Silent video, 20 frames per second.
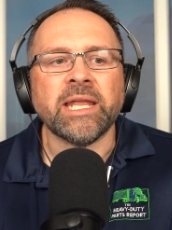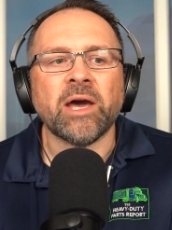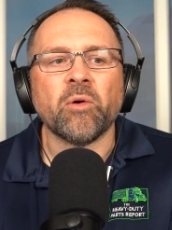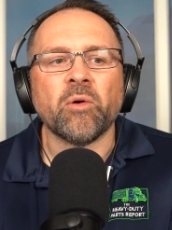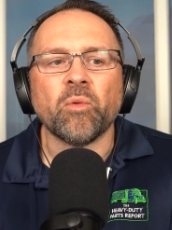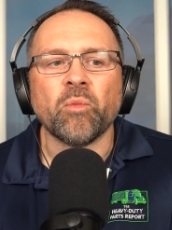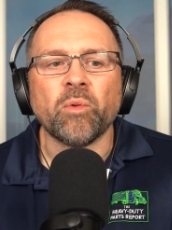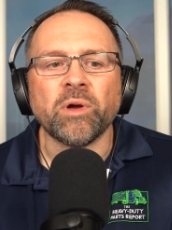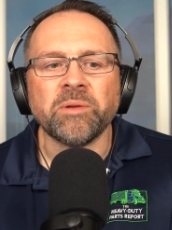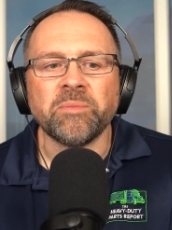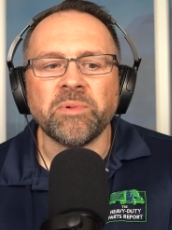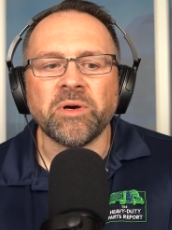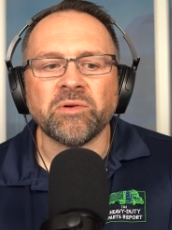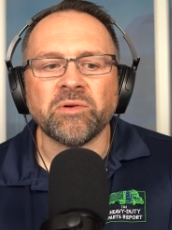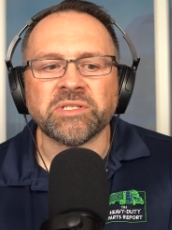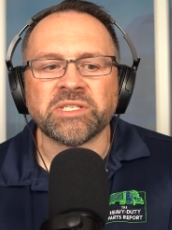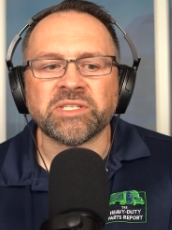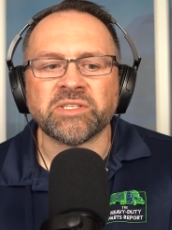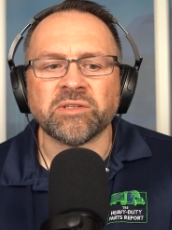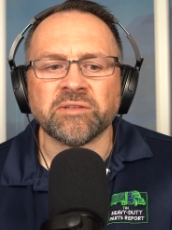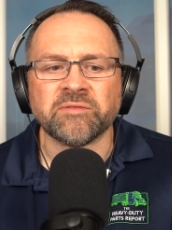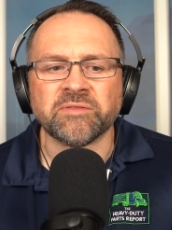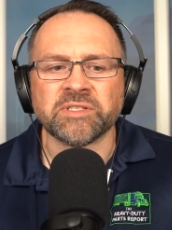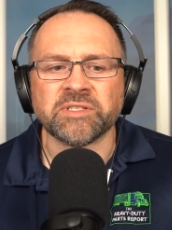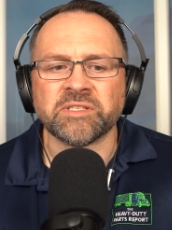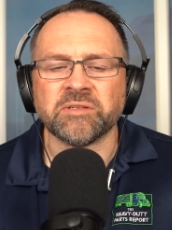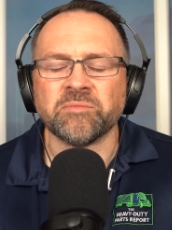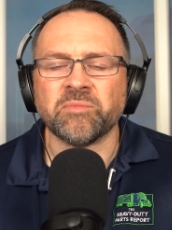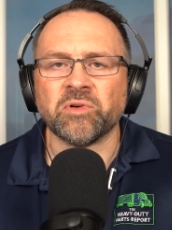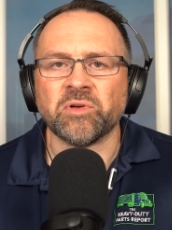now what about
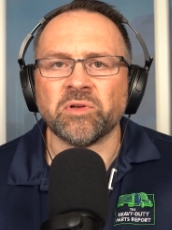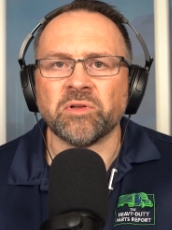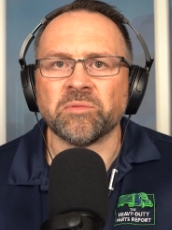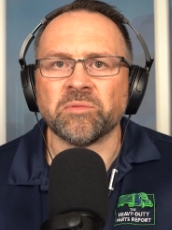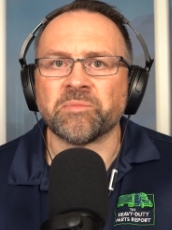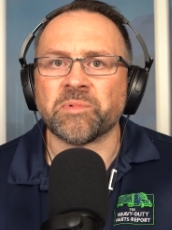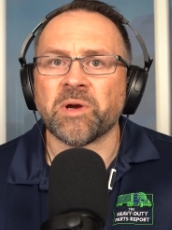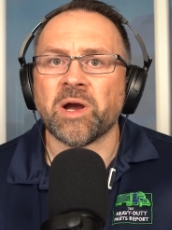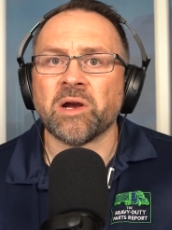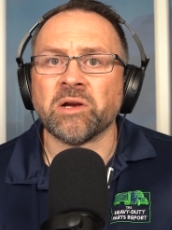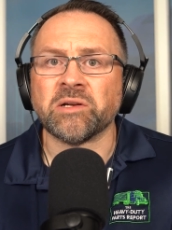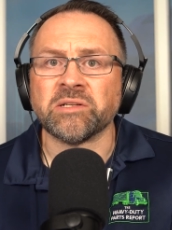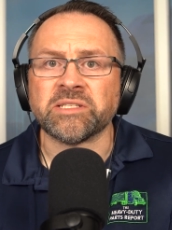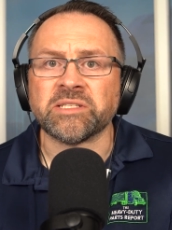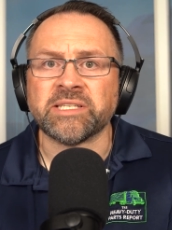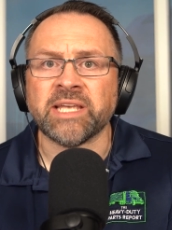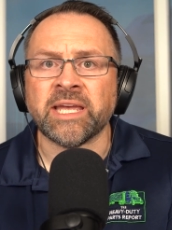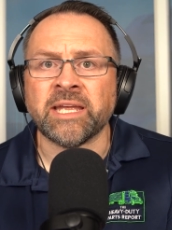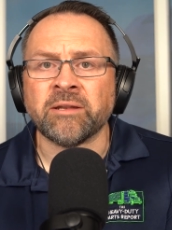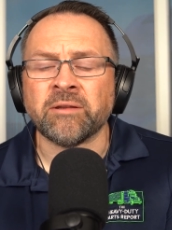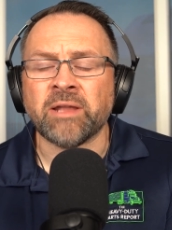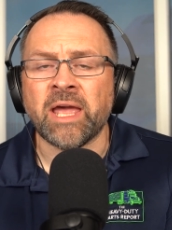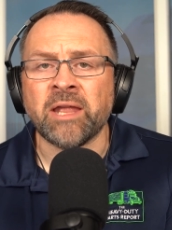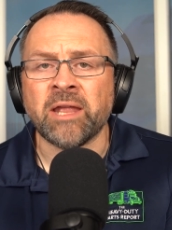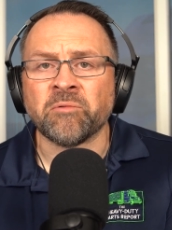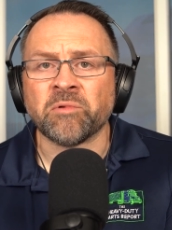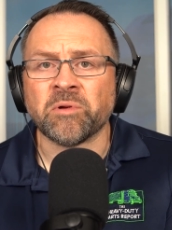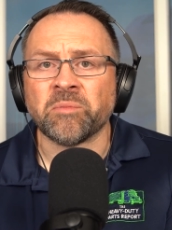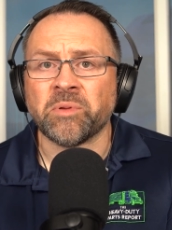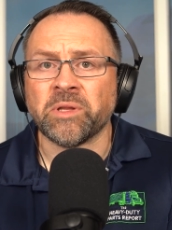serviceable parts and
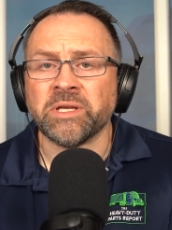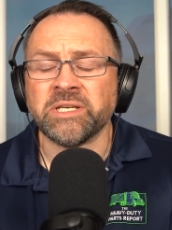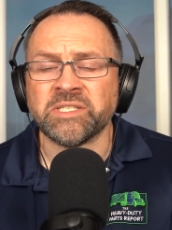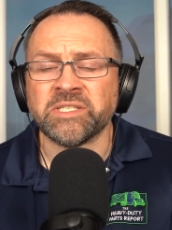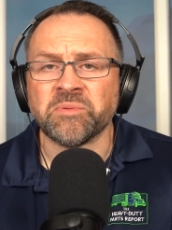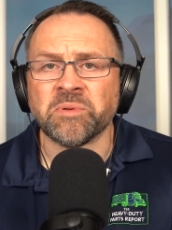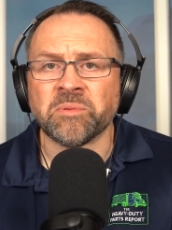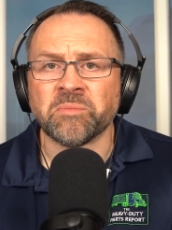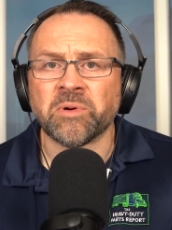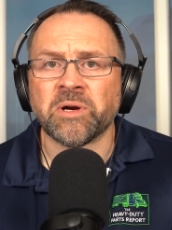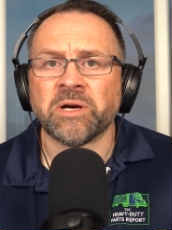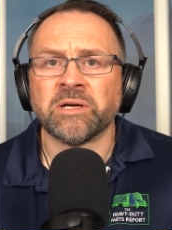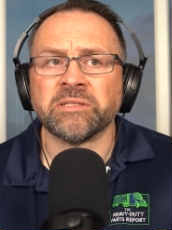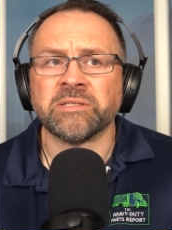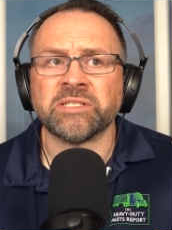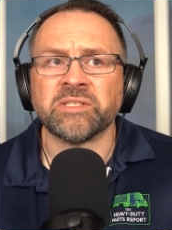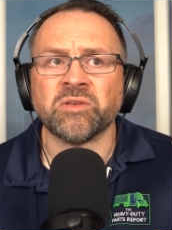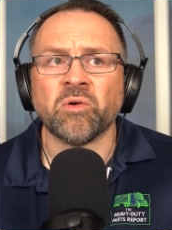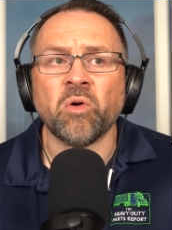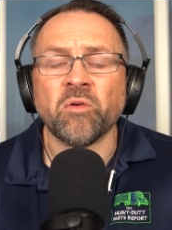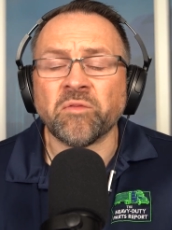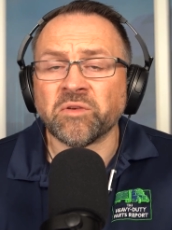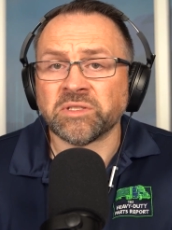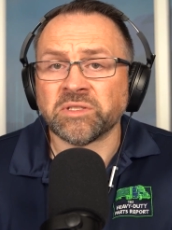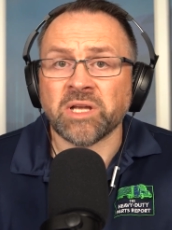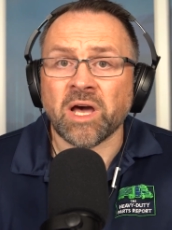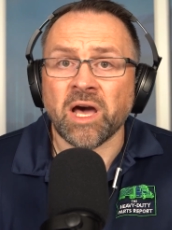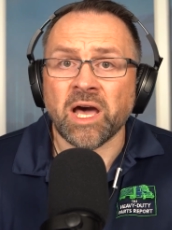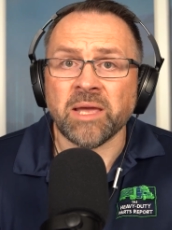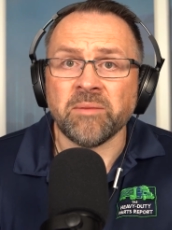and replacement parts so over
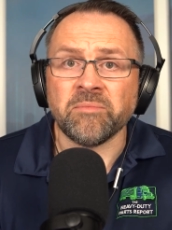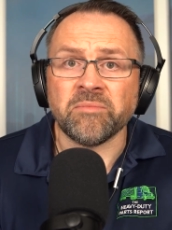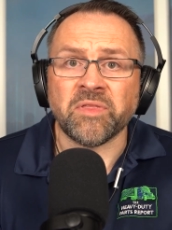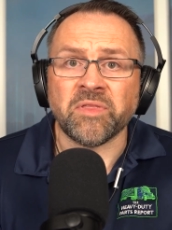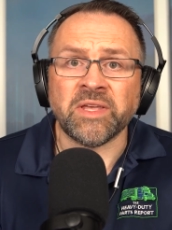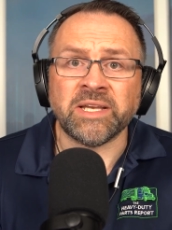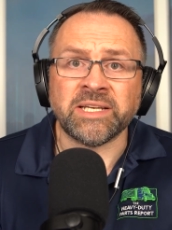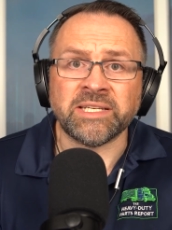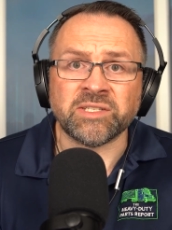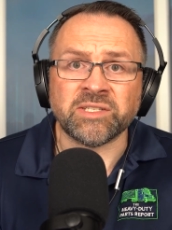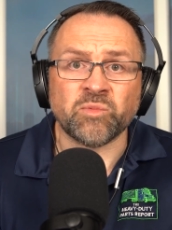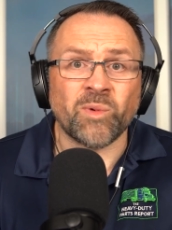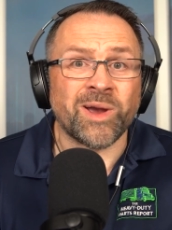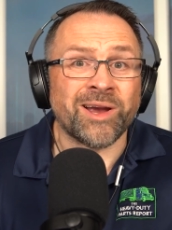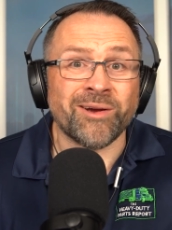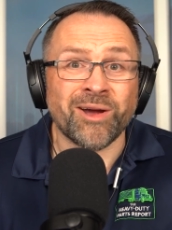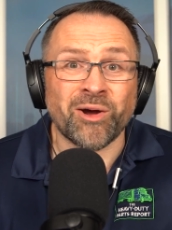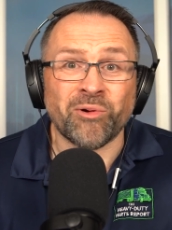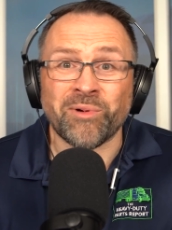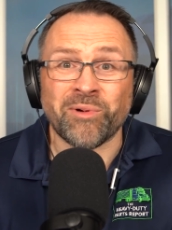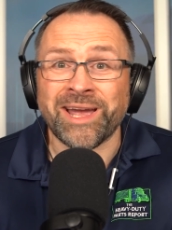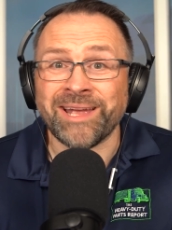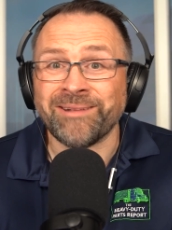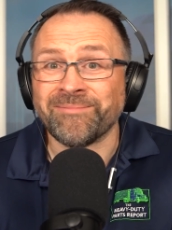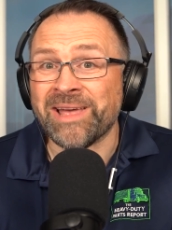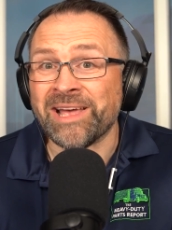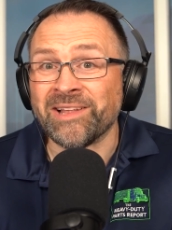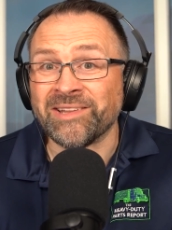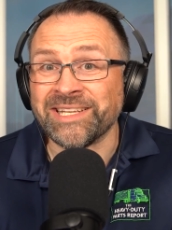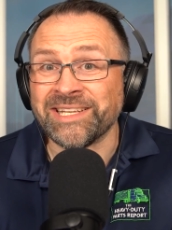time things wear out
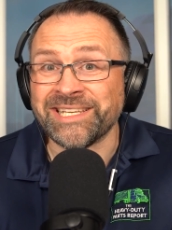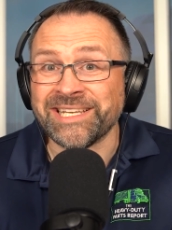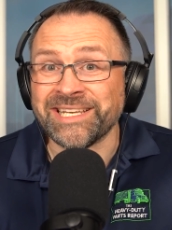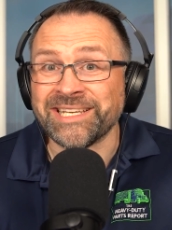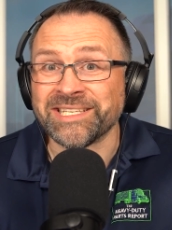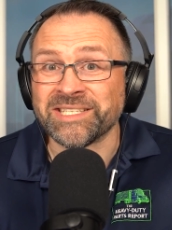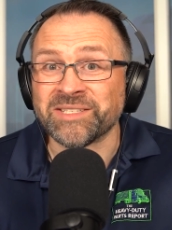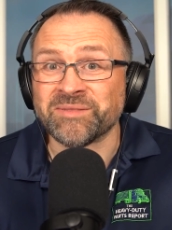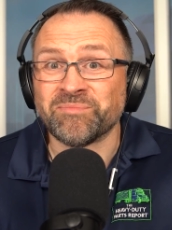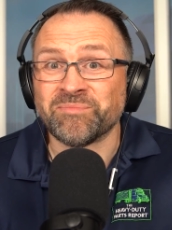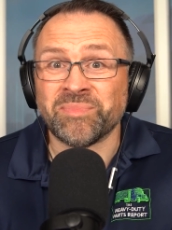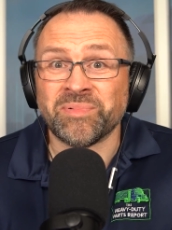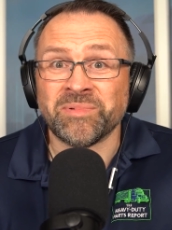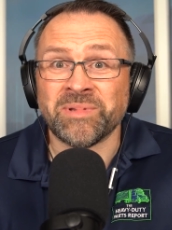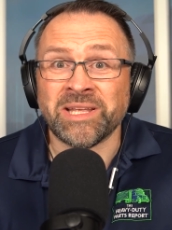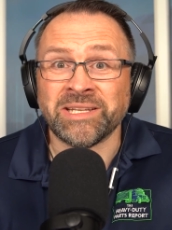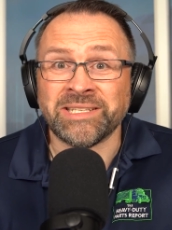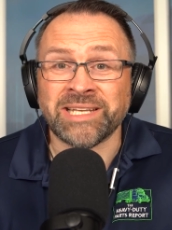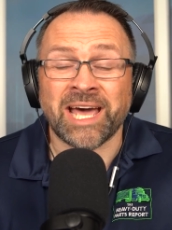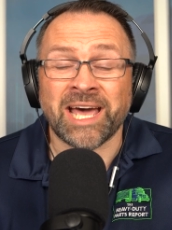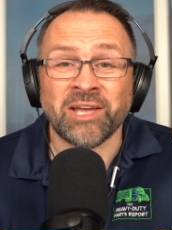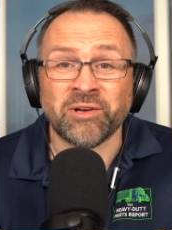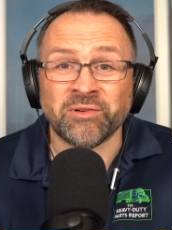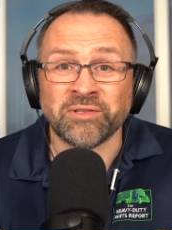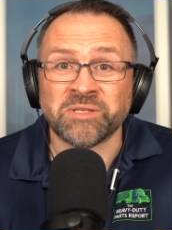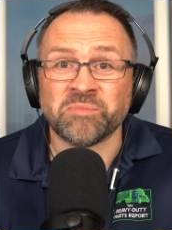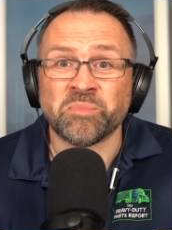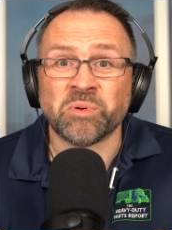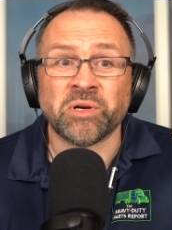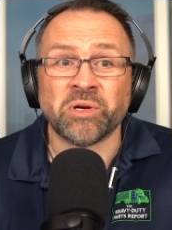right leds the
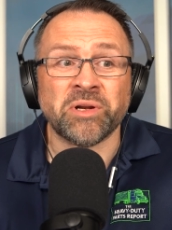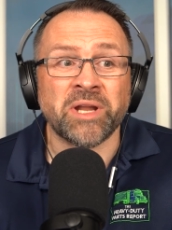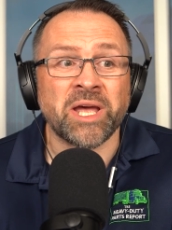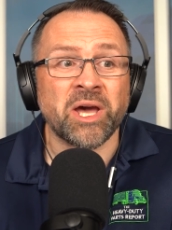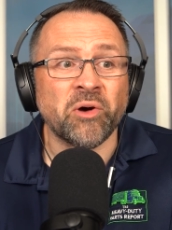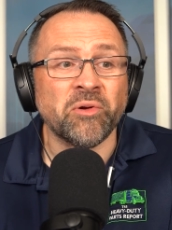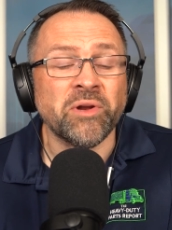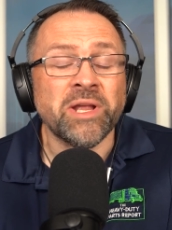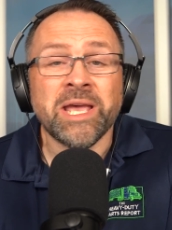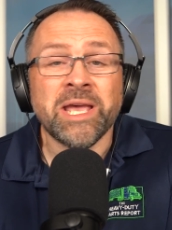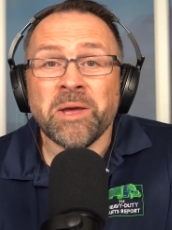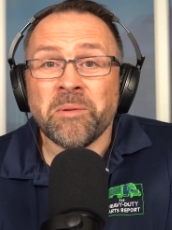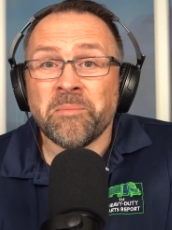diodes burn out